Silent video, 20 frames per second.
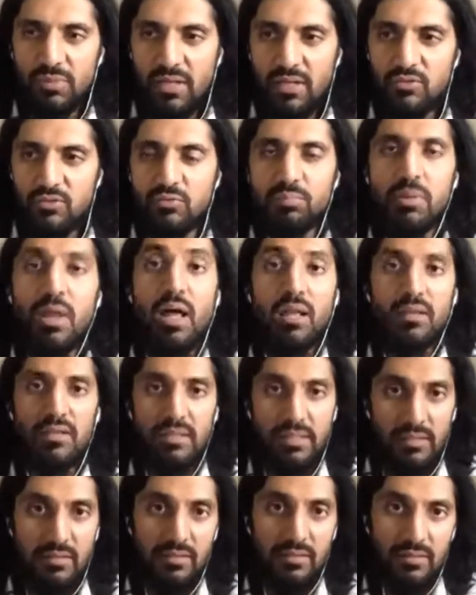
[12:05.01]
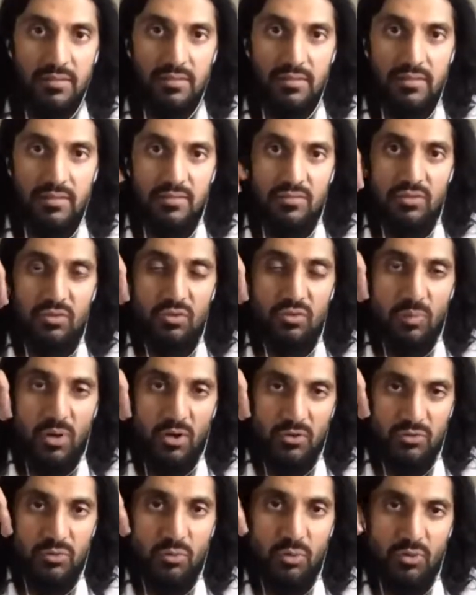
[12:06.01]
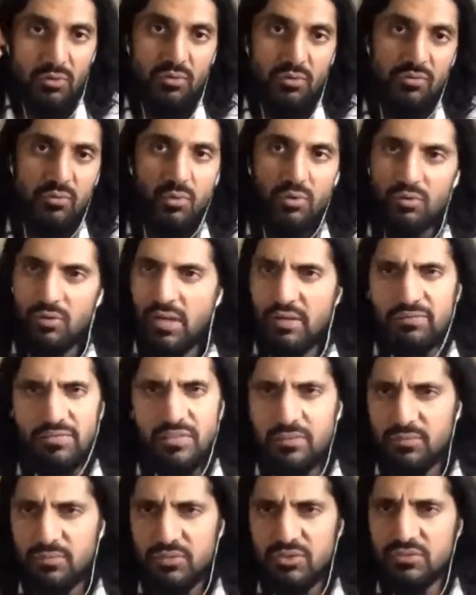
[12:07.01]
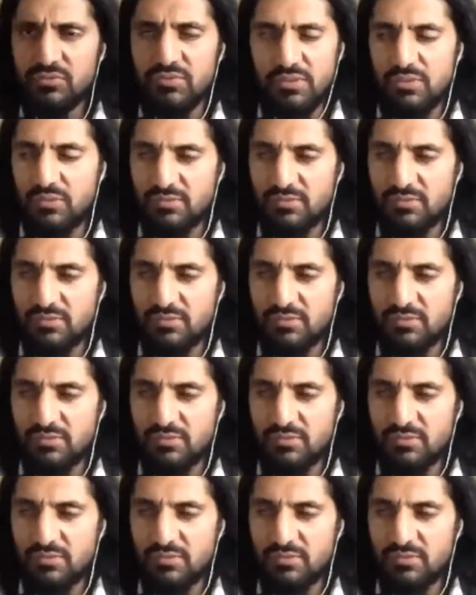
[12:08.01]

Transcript: I use Plotly to do our graphing, which is,